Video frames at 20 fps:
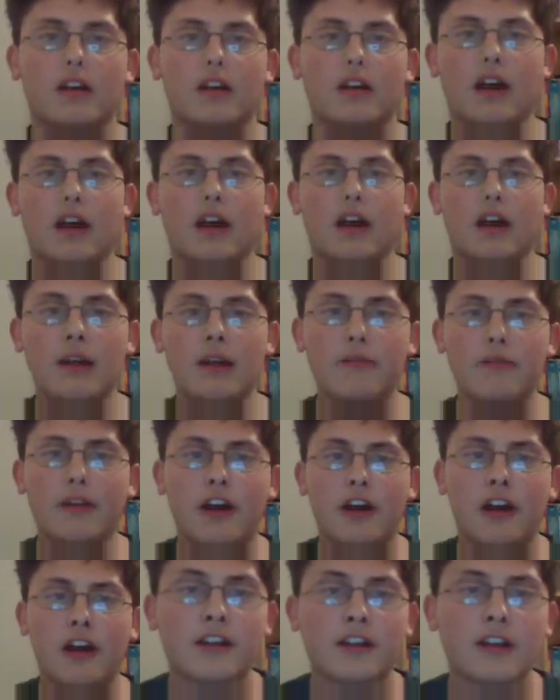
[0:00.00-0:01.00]
I'm
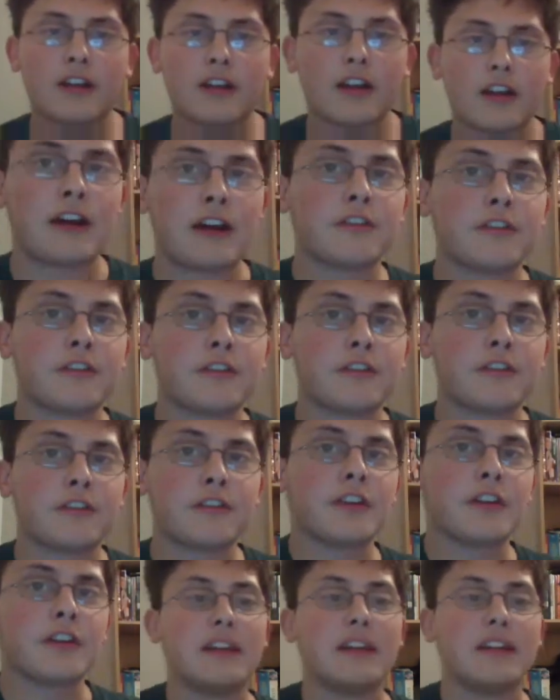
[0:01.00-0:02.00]
not allowed to
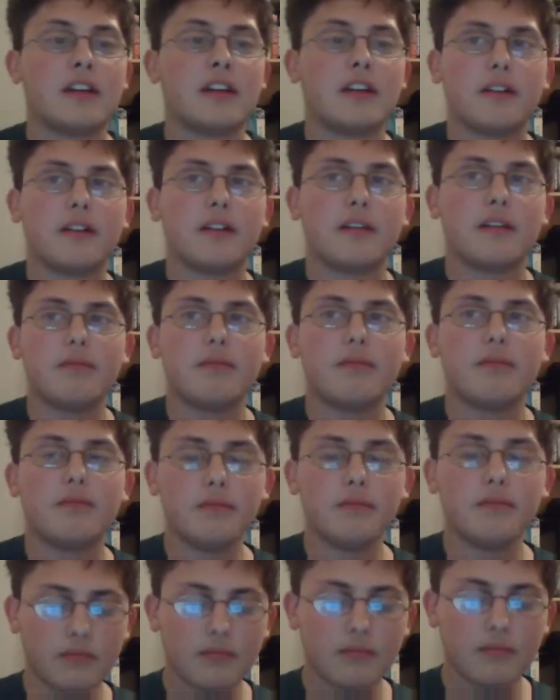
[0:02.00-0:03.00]
comment
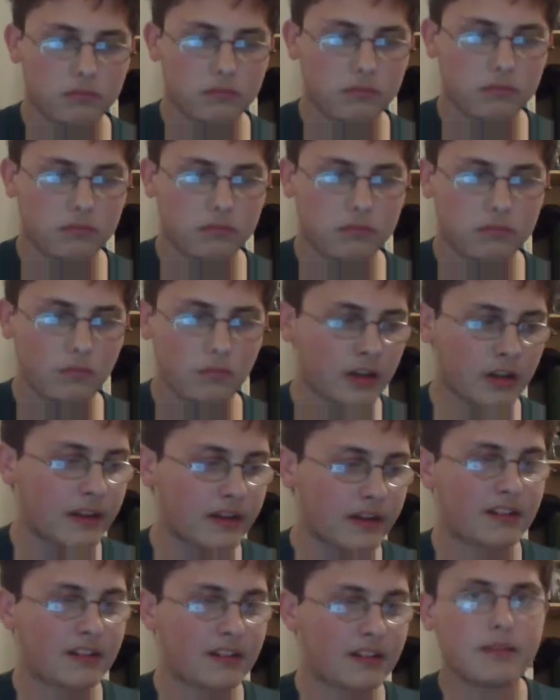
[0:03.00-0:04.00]
unless
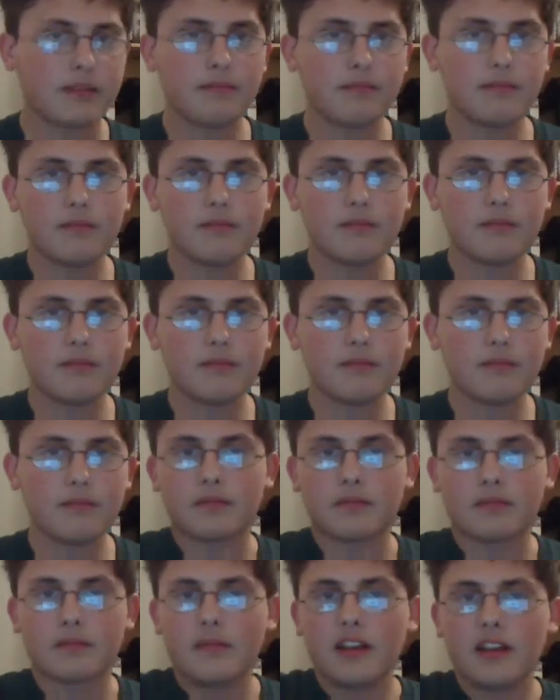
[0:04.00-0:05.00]

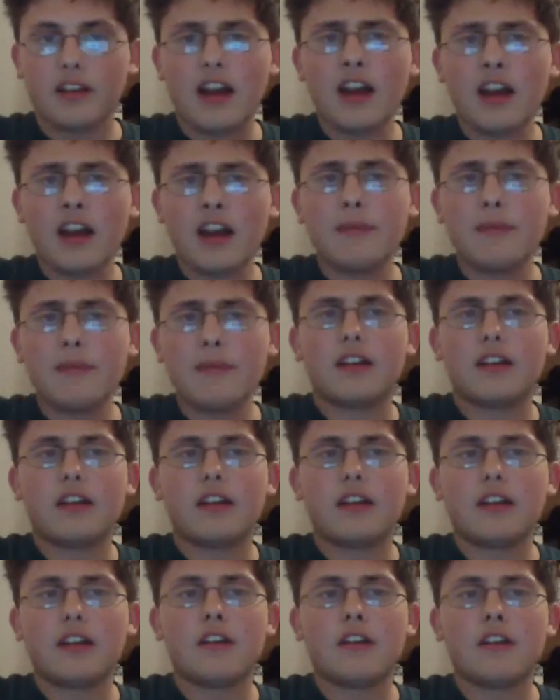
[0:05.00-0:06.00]
I make
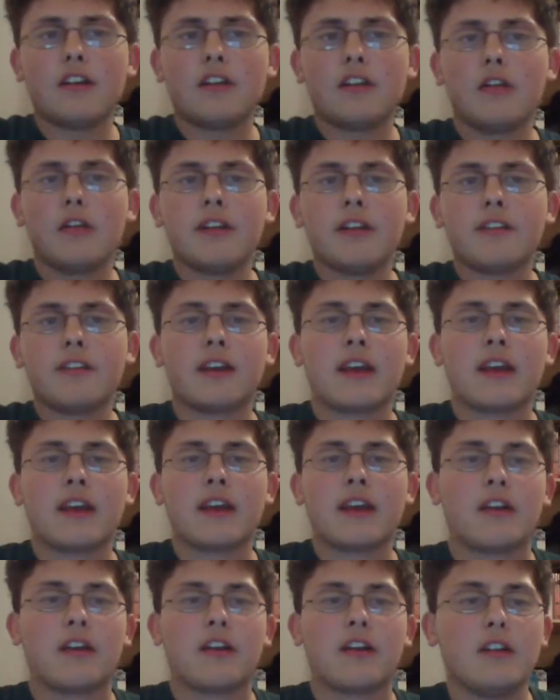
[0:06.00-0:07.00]
a Google Plus account.
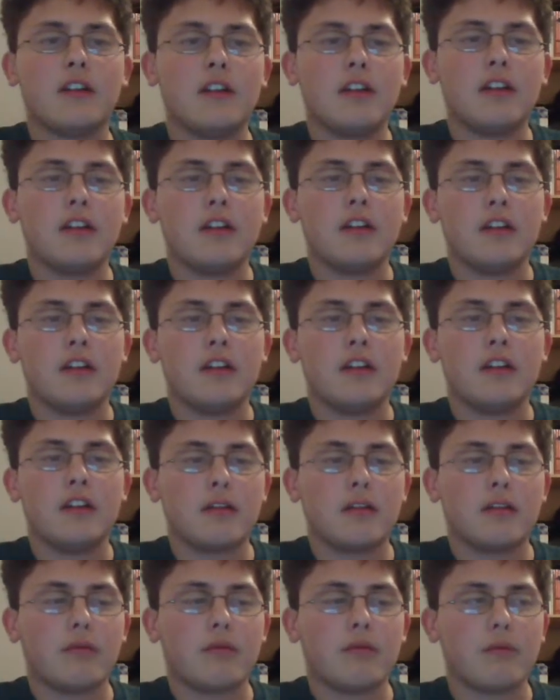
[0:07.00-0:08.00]

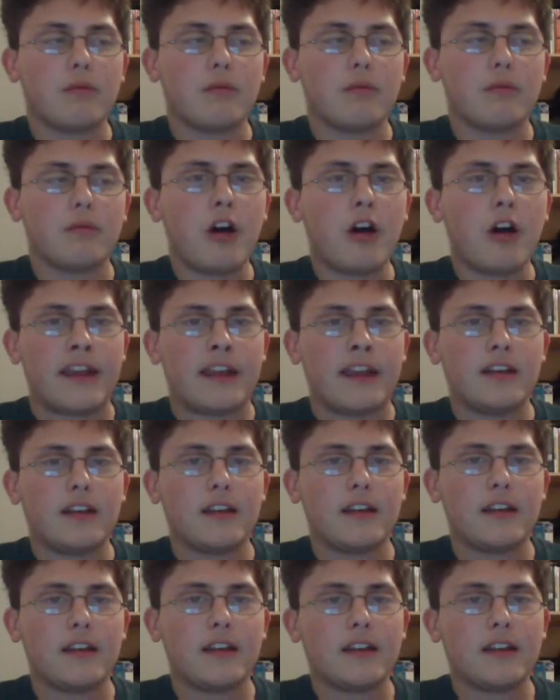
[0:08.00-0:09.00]
Why?
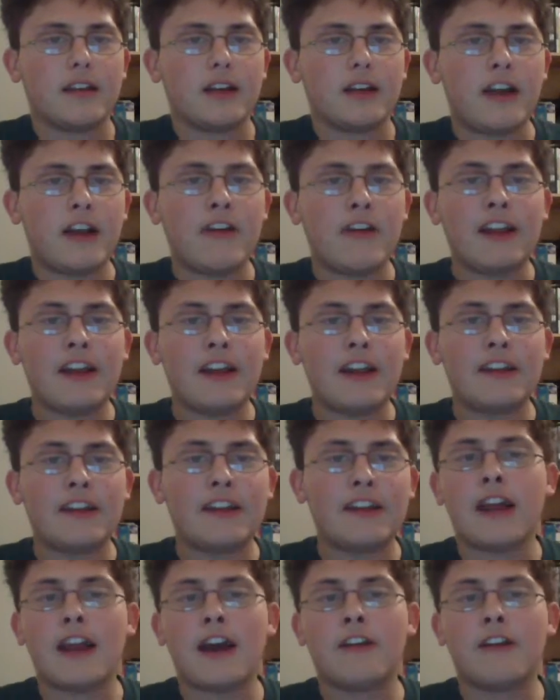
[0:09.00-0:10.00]
I've had this
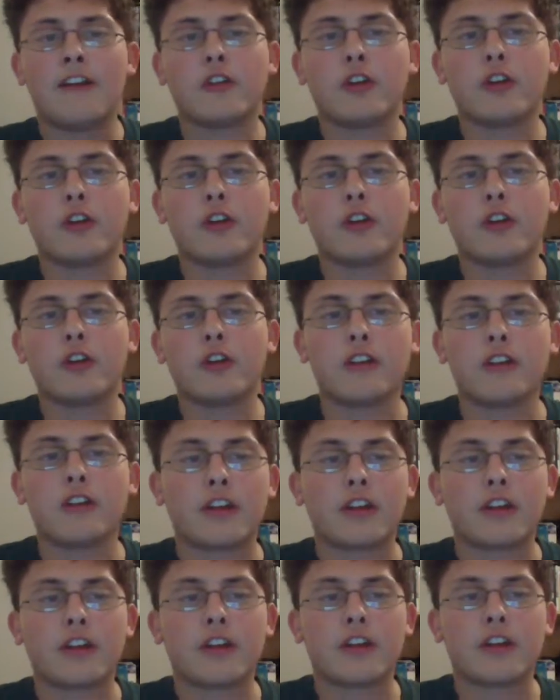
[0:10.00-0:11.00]
account for years,
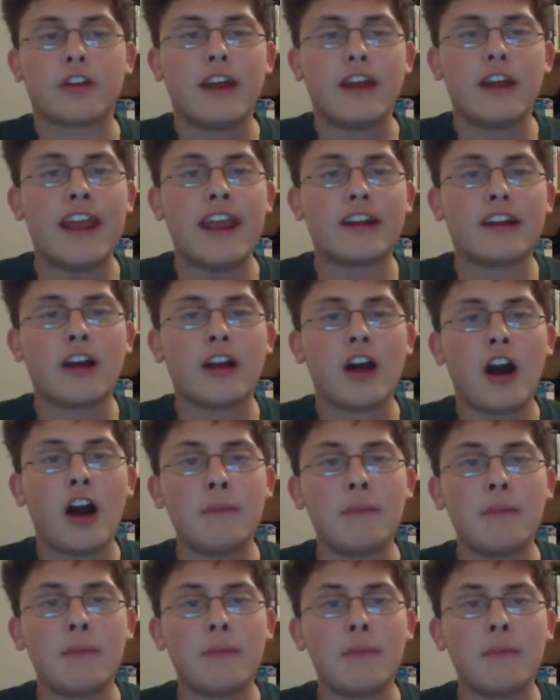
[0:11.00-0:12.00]
and I can't
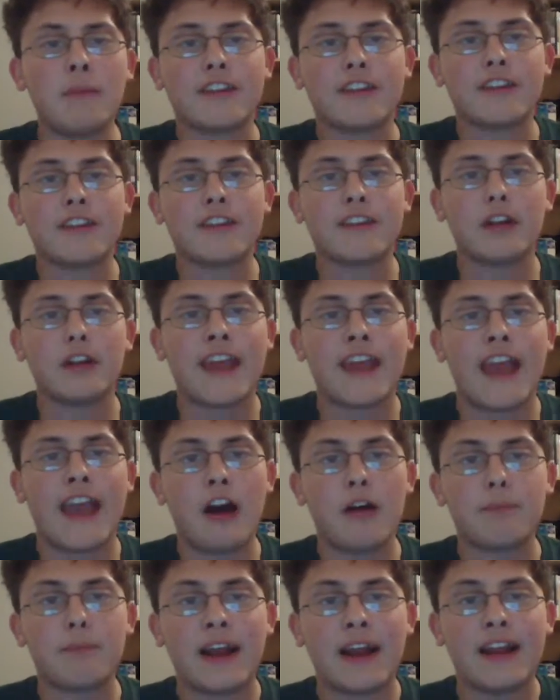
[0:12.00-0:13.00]
comment with this own
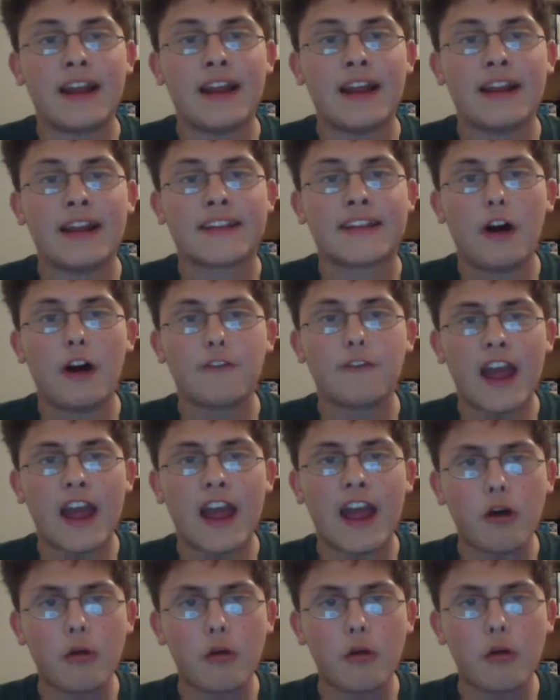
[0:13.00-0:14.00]
account by itself
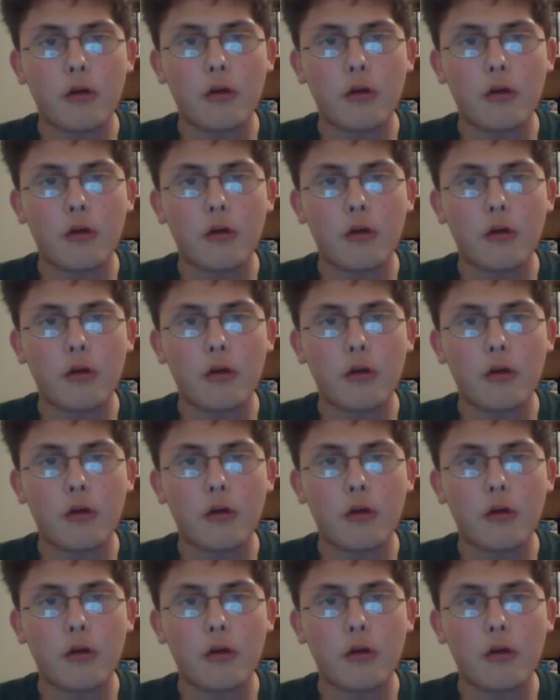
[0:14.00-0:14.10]
now?